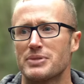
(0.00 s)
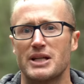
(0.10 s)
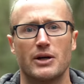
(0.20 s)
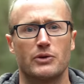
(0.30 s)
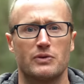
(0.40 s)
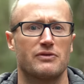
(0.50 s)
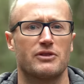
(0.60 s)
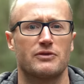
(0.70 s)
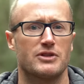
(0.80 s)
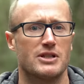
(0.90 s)

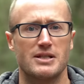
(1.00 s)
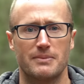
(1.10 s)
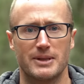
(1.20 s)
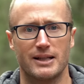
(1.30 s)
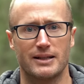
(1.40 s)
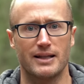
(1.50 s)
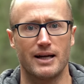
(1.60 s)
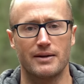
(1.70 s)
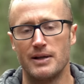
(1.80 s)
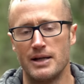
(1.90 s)
PL350, something like
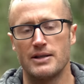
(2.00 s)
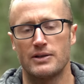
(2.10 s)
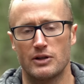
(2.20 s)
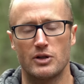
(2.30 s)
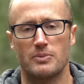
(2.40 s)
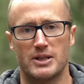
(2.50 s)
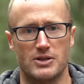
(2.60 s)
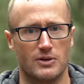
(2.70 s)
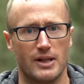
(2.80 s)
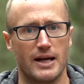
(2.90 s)
that. Their new
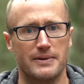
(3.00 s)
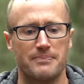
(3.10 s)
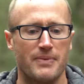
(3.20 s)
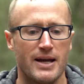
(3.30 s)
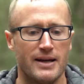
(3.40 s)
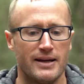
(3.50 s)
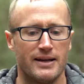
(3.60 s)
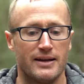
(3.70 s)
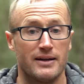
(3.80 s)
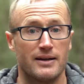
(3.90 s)
pistol light.
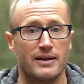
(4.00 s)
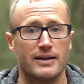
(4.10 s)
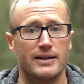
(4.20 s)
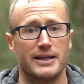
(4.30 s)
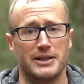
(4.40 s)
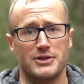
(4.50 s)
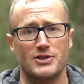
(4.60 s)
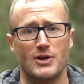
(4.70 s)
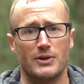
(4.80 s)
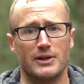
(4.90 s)
He
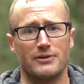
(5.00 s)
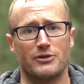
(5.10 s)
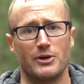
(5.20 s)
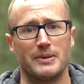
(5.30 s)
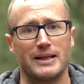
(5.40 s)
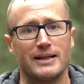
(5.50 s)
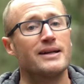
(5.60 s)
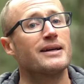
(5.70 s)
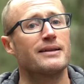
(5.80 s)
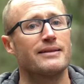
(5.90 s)
installed it for me.
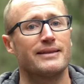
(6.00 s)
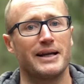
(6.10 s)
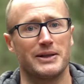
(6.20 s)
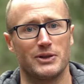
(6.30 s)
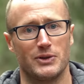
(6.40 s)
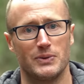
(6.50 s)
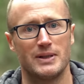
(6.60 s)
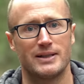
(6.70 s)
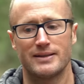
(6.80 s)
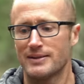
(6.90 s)
Thank you.
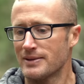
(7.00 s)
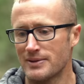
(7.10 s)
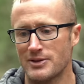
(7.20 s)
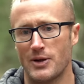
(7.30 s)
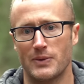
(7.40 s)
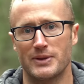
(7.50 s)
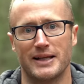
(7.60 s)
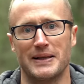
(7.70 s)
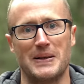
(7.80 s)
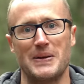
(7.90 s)
No
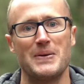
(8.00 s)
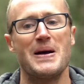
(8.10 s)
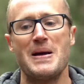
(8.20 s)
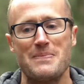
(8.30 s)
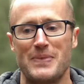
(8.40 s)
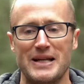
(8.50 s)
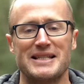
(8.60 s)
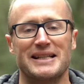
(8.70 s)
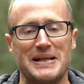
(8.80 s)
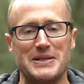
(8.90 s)
thank you.
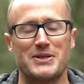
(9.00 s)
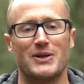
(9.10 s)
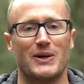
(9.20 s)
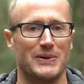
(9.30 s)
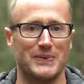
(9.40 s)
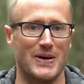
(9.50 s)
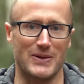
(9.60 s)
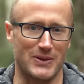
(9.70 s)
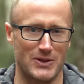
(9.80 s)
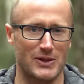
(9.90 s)
Basically installed it
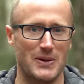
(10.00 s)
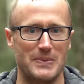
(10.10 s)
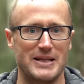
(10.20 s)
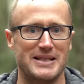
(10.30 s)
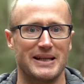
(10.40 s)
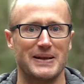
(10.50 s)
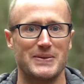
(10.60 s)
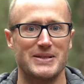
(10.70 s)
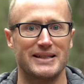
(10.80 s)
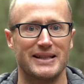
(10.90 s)
wrong. There's a little piece that
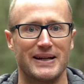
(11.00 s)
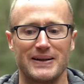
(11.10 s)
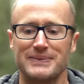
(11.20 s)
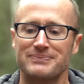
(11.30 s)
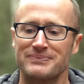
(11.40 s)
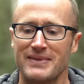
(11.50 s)
goes in there.